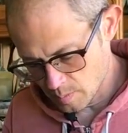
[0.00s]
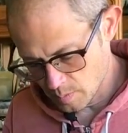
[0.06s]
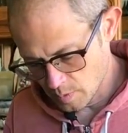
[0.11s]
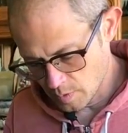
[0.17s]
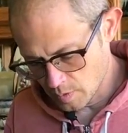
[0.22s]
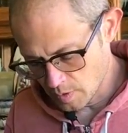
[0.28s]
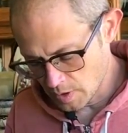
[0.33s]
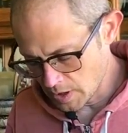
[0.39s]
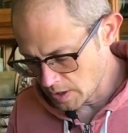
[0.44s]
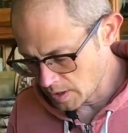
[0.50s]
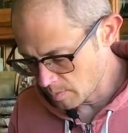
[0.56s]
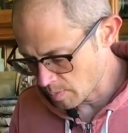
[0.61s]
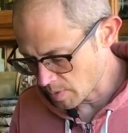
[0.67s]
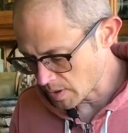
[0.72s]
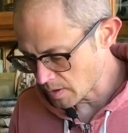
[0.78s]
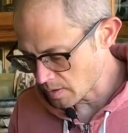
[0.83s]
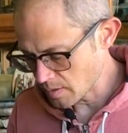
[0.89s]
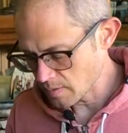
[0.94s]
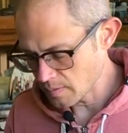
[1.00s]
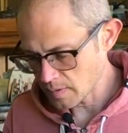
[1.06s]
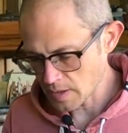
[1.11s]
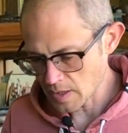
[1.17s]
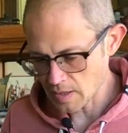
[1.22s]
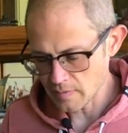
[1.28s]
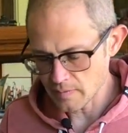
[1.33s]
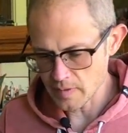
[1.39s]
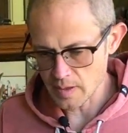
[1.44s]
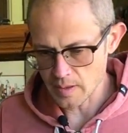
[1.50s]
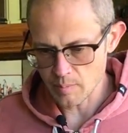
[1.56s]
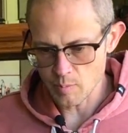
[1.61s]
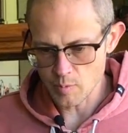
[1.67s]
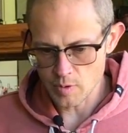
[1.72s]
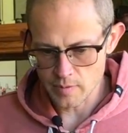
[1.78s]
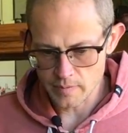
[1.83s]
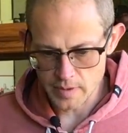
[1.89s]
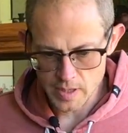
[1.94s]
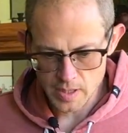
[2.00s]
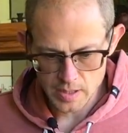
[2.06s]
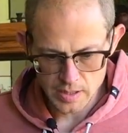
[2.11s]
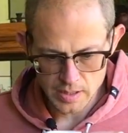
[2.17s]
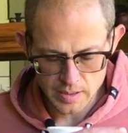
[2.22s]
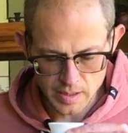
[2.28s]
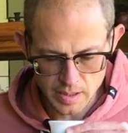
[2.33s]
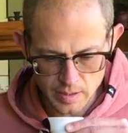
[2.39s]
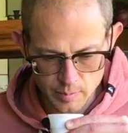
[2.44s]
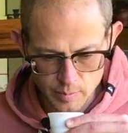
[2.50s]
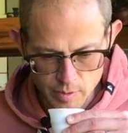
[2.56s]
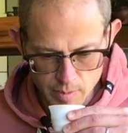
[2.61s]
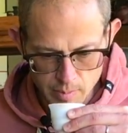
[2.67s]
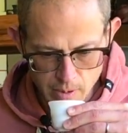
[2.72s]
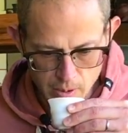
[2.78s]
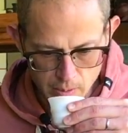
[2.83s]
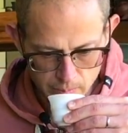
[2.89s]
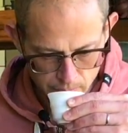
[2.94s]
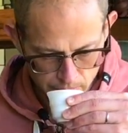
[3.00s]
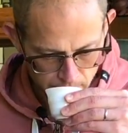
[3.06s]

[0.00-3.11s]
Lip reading: green, but kind of like more of a honey-like aroma.